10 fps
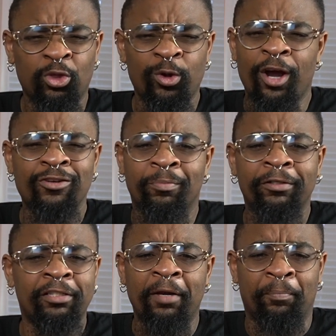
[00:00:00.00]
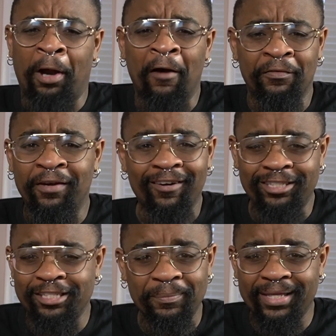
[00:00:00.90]
300% profit or
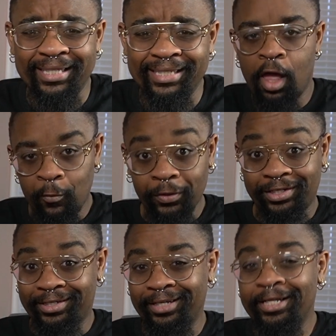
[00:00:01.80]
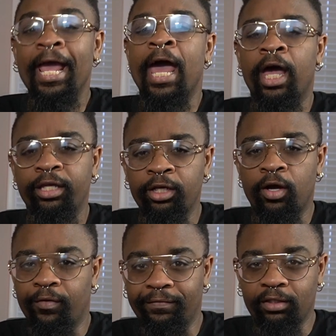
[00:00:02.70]
something. Which,
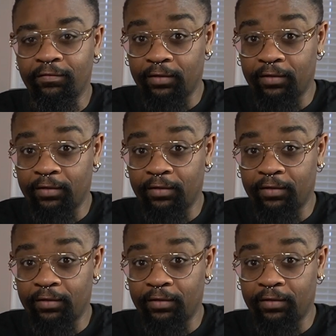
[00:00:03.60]
if